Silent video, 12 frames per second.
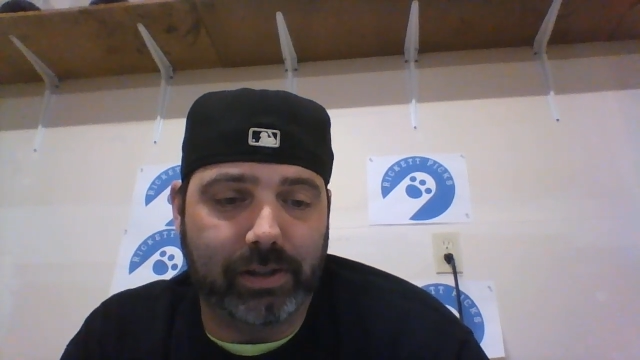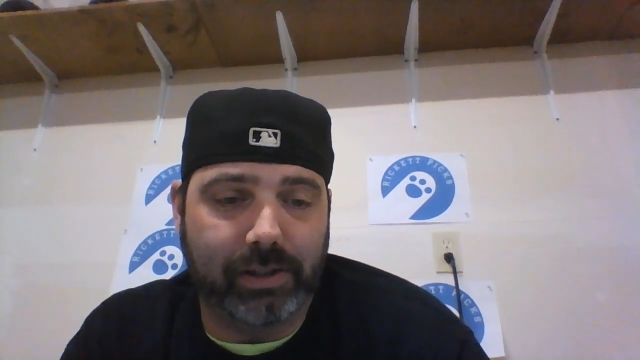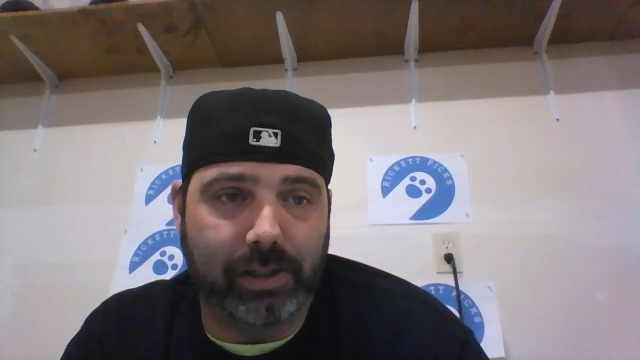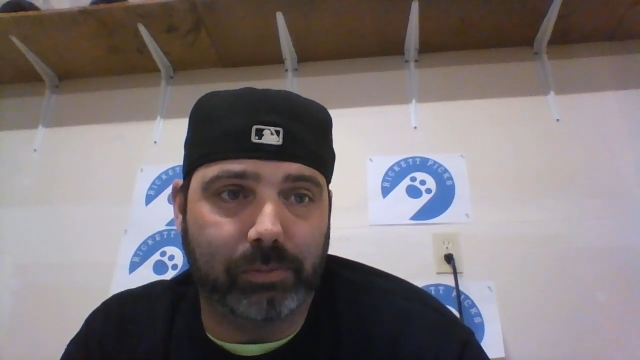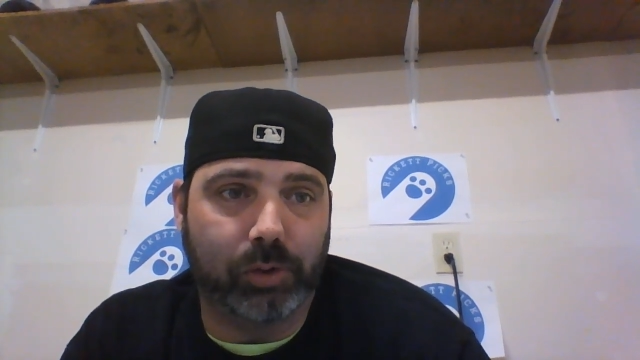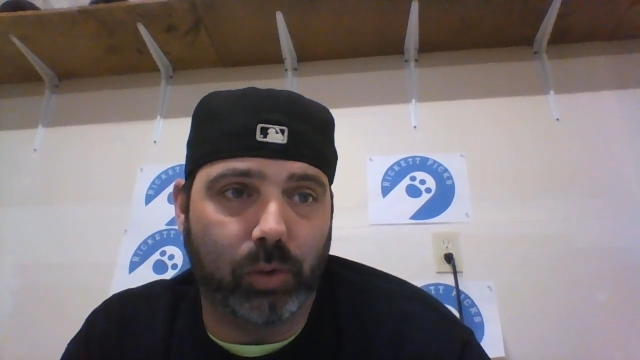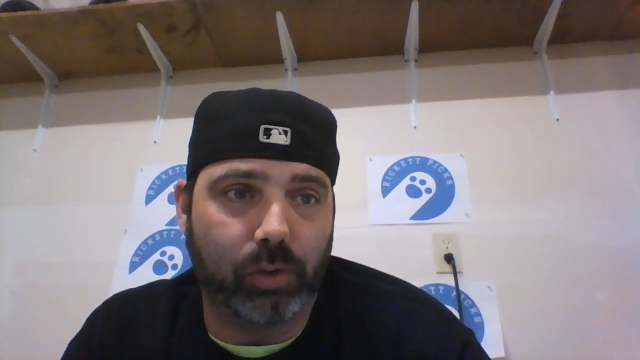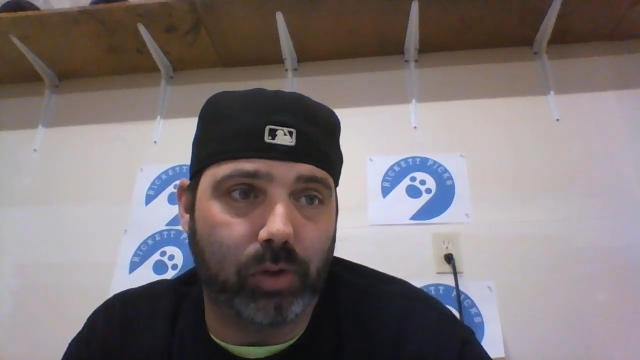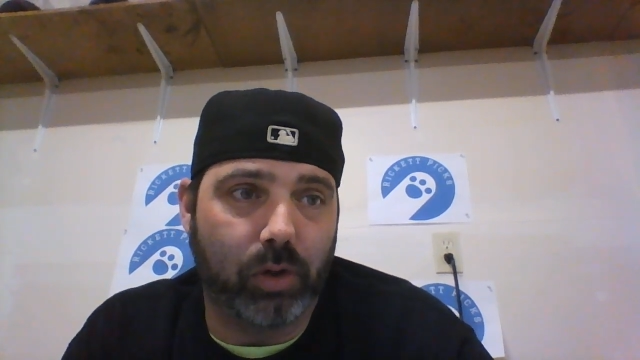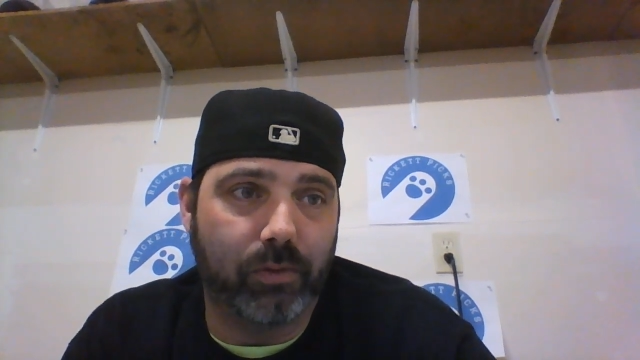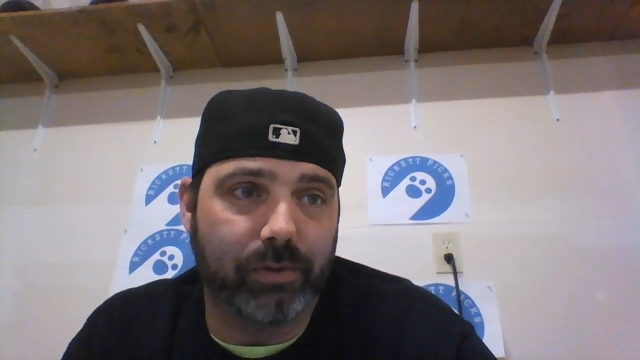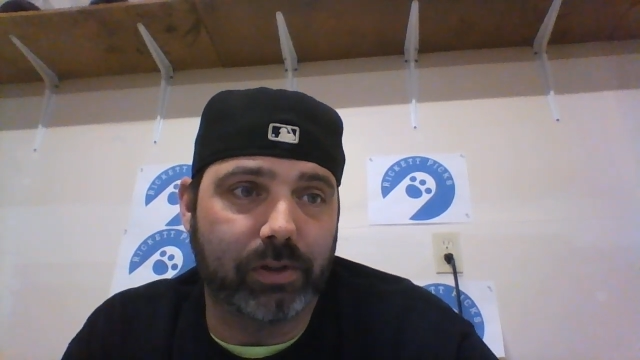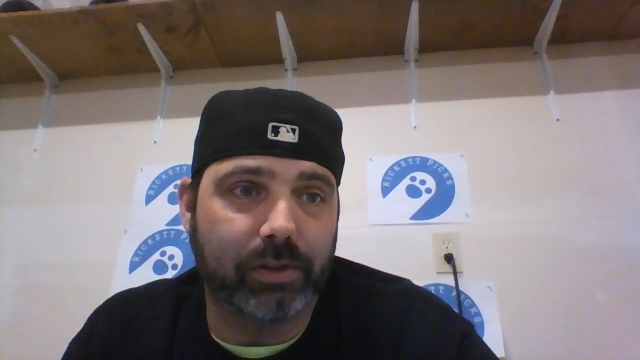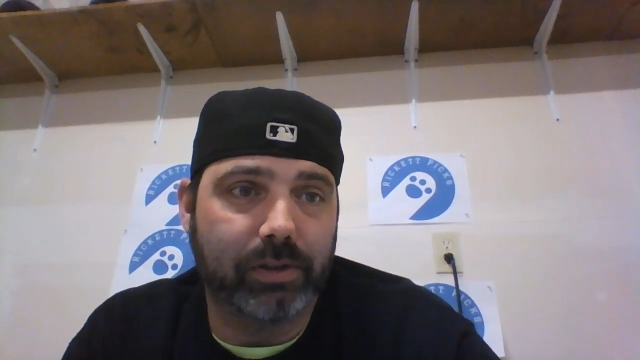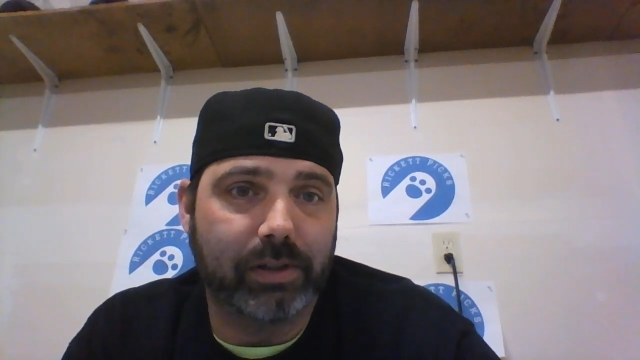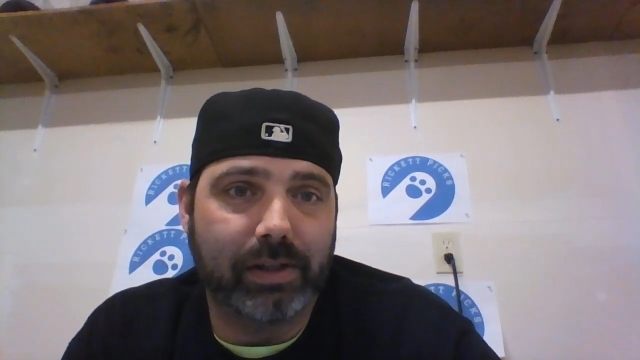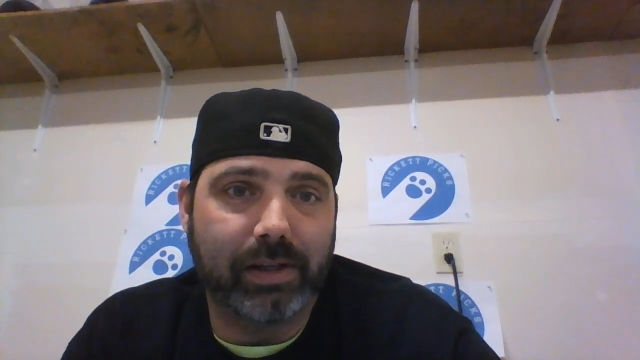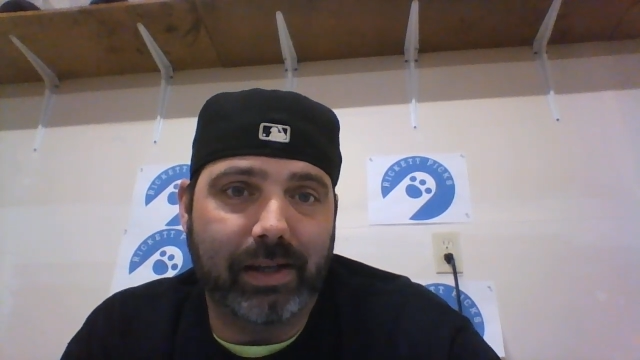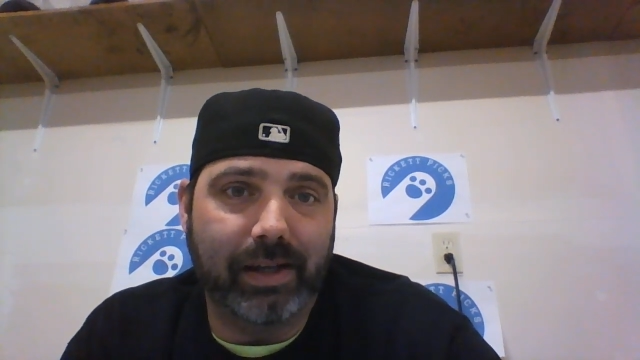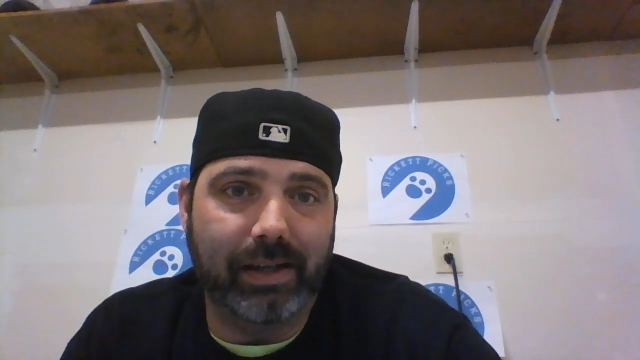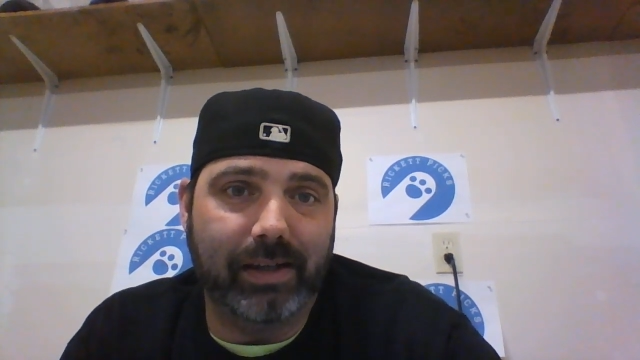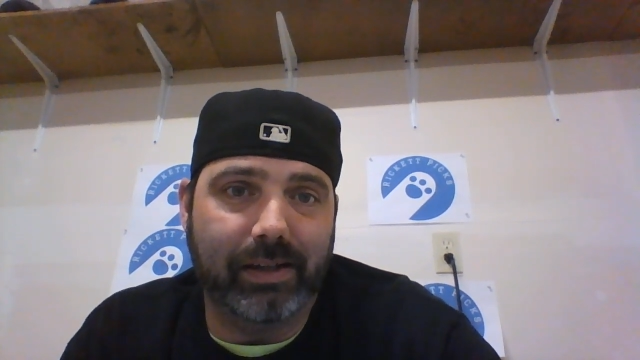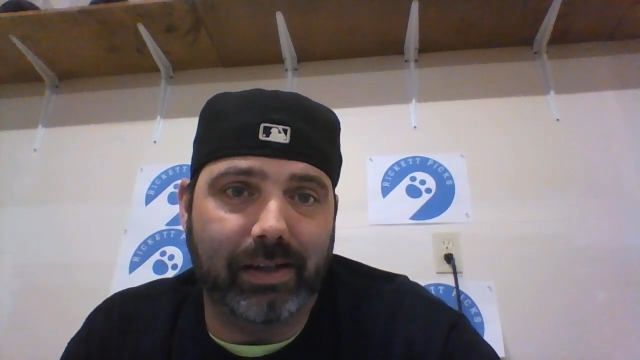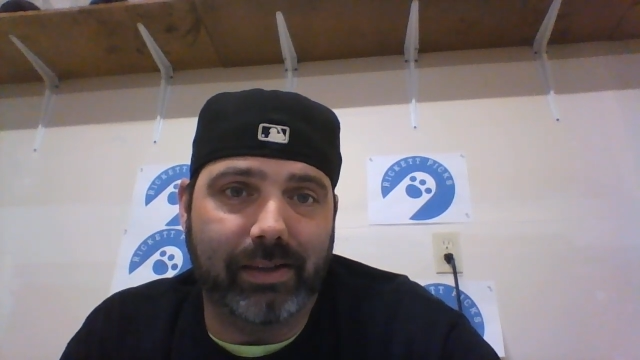team total over,
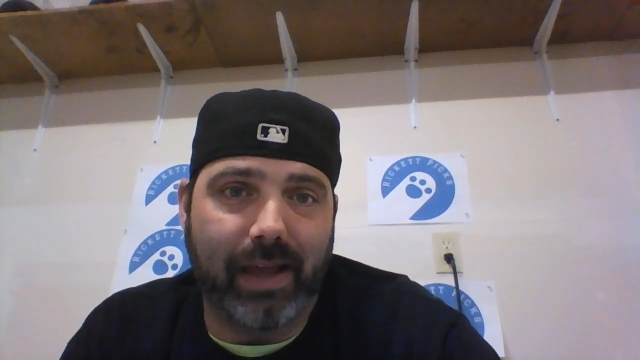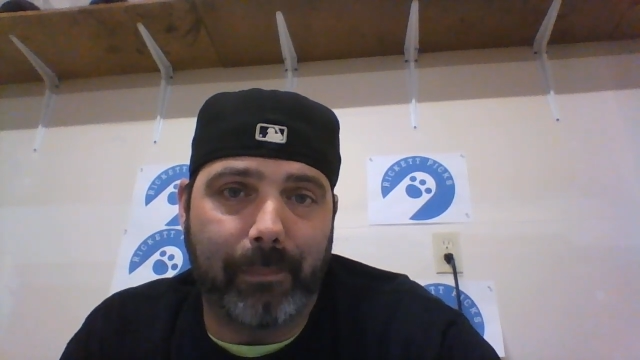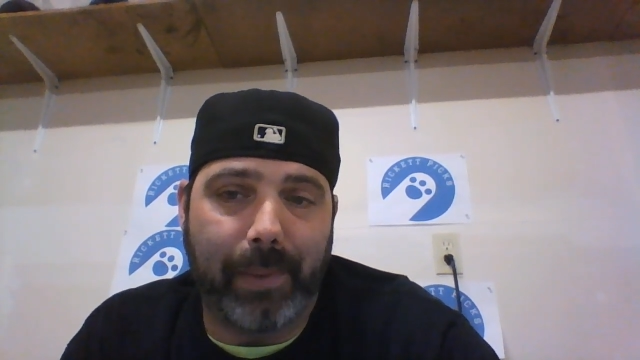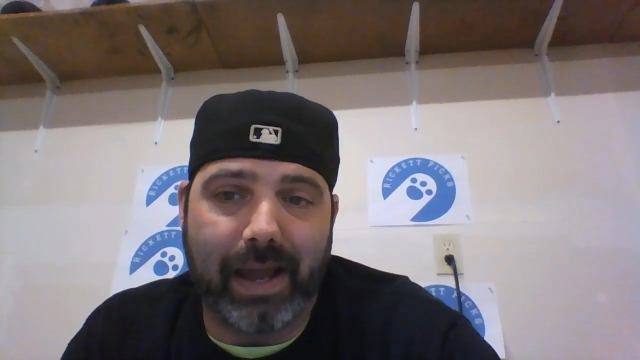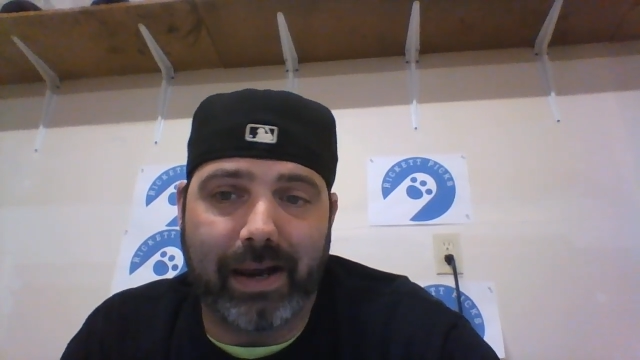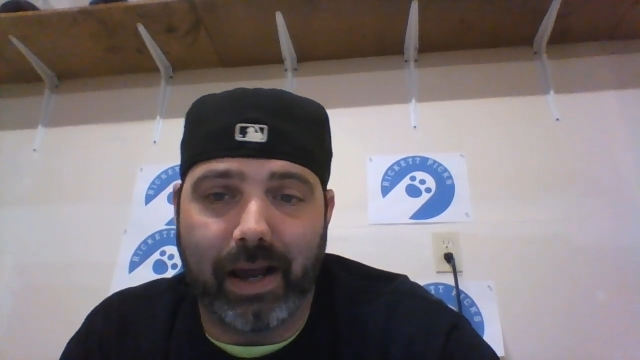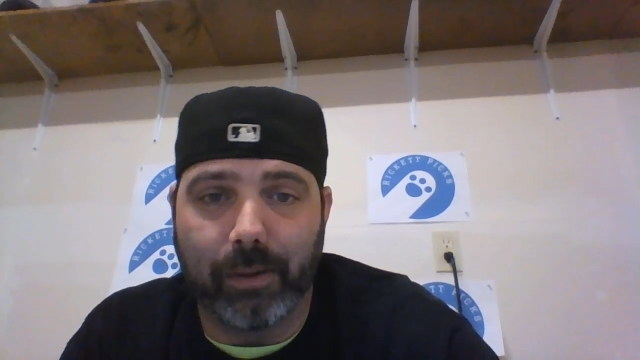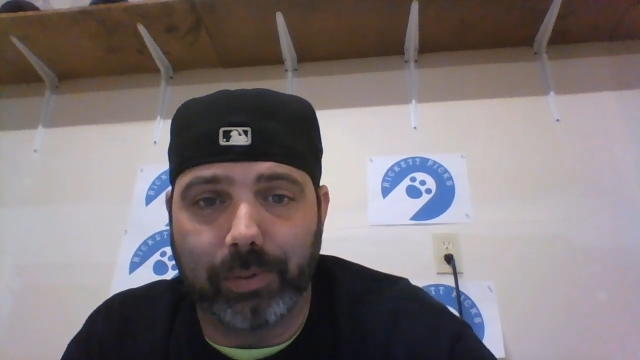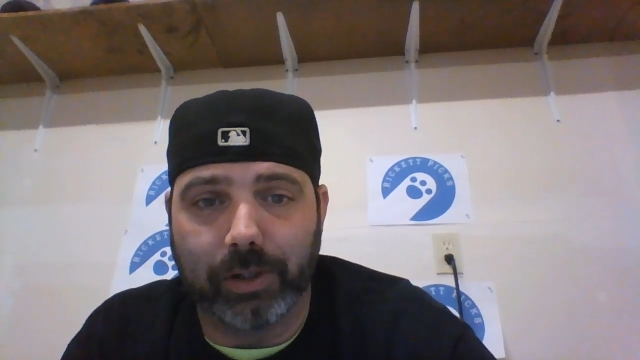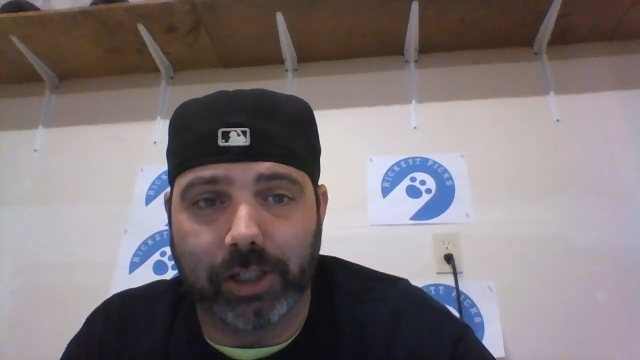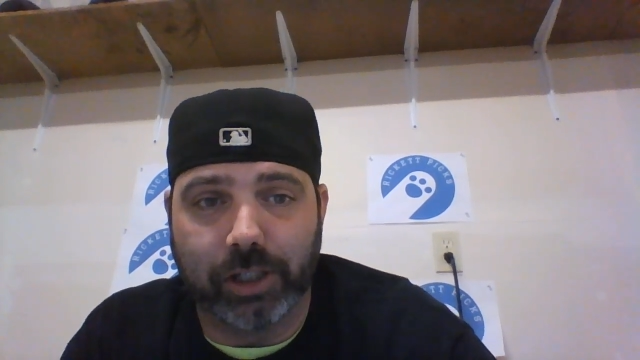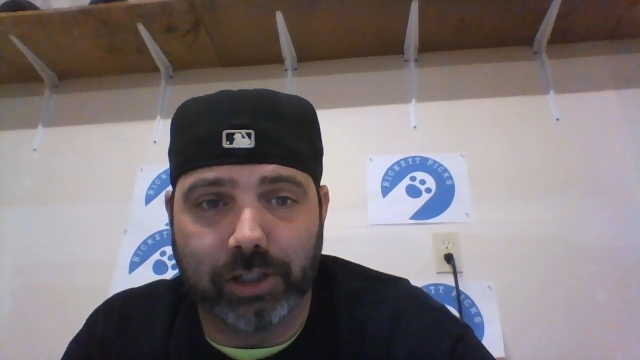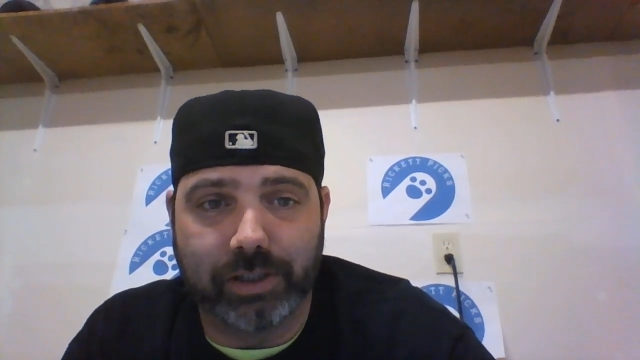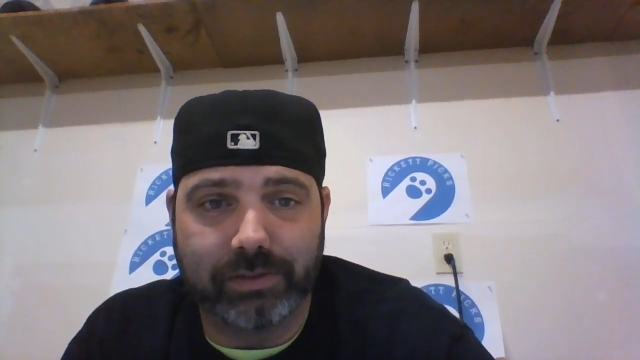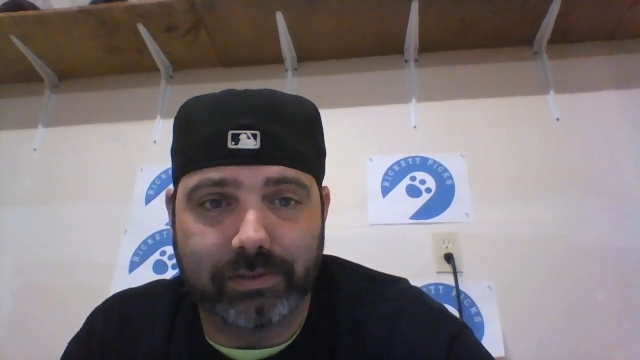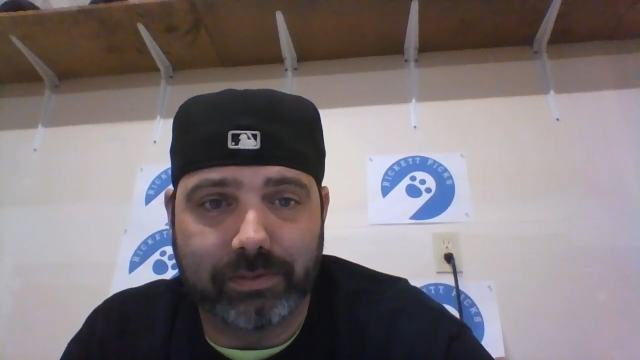and uh, that panned out pretty good.